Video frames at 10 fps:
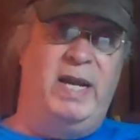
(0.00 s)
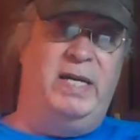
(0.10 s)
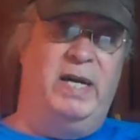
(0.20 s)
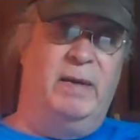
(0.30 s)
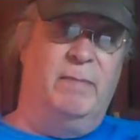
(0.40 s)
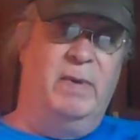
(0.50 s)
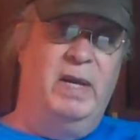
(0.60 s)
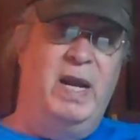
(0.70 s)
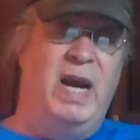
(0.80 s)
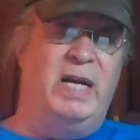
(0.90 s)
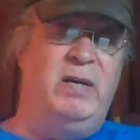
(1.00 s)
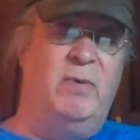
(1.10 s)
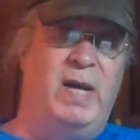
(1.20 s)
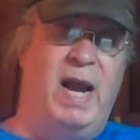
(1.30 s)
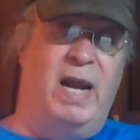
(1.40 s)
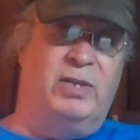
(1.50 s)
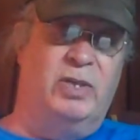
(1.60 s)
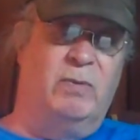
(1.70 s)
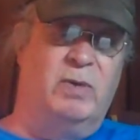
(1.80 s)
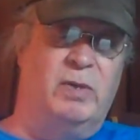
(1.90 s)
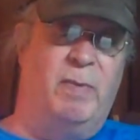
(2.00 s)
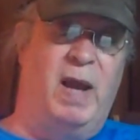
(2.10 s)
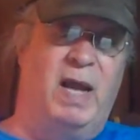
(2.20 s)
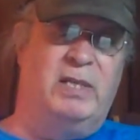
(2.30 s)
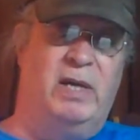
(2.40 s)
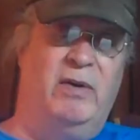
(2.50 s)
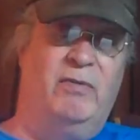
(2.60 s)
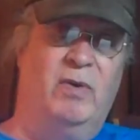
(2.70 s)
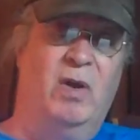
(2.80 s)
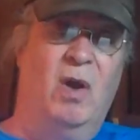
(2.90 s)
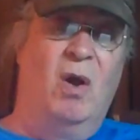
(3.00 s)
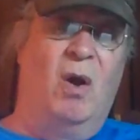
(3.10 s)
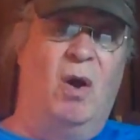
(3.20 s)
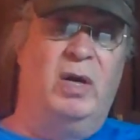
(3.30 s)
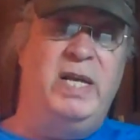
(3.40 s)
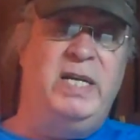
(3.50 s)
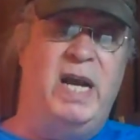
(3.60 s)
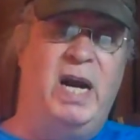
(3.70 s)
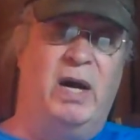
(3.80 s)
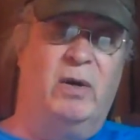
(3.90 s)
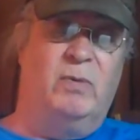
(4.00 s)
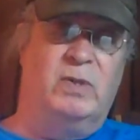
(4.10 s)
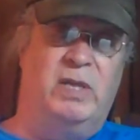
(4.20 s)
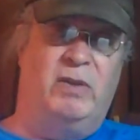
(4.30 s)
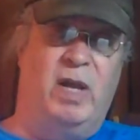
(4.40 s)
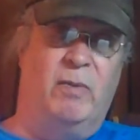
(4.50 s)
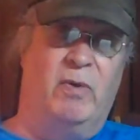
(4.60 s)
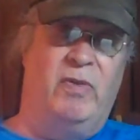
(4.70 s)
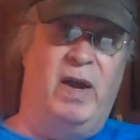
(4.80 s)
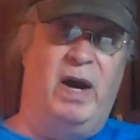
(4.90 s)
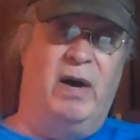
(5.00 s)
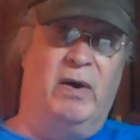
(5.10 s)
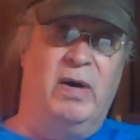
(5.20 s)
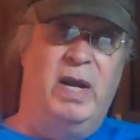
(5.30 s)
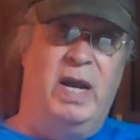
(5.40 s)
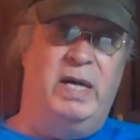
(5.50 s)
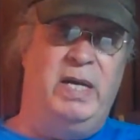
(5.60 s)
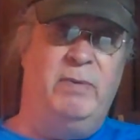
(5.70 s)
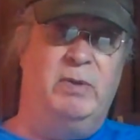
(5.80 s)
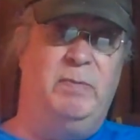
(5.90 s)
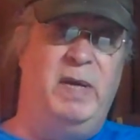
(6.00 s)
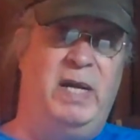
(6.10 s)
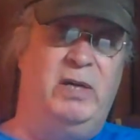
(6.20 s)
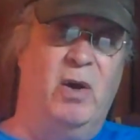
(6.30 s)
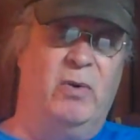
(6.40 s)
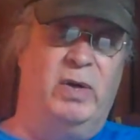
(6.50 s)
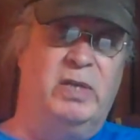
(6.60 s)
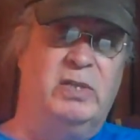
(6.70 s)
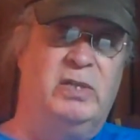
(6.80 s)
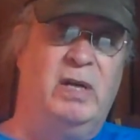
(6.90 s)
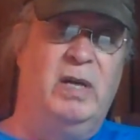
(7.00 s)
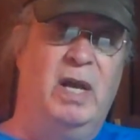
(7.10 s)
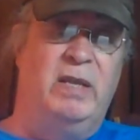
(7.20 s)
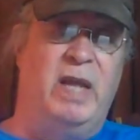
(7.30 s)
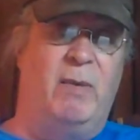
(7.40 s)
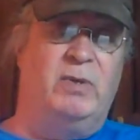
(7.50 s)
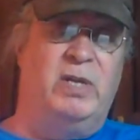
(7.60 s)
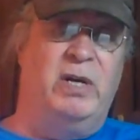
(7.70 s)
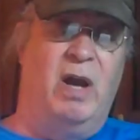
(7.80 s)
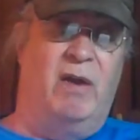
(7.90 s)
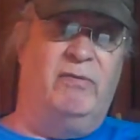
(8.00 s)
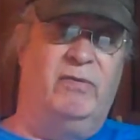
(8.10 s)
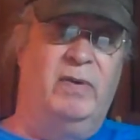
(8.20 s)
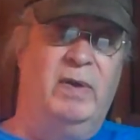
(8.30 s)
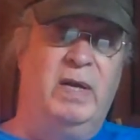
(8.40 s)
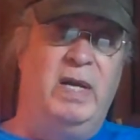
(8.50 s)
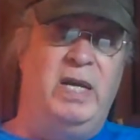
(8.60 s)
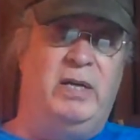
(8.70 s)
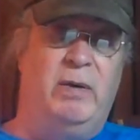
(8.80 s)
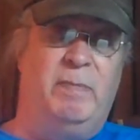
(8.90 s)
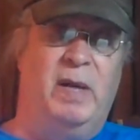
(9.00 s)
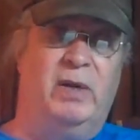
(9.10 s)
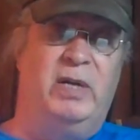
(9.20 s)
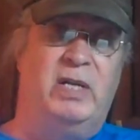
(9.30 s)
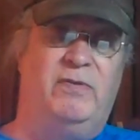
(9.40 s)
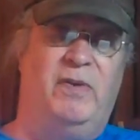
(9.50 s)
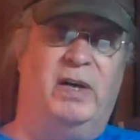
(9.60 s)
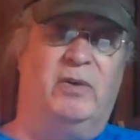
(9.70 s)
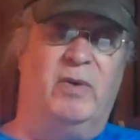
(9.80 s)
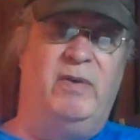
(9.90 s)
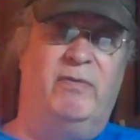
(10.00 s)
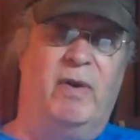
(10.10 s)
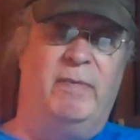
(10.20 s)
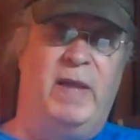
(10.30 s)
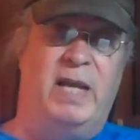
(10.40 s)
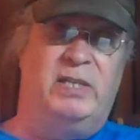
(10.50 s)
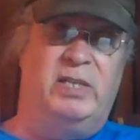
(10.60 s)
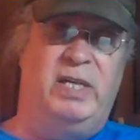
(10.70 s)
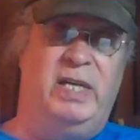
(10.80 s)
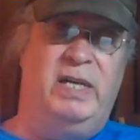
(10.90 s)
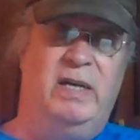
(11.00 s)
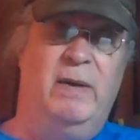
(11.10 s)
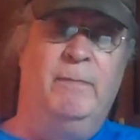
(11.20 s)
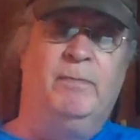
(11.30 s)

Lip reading: hated him. Any reaction was a positive. All he cared was that they were there, and he was being noticed. That was enough. He could build his victory from that seed.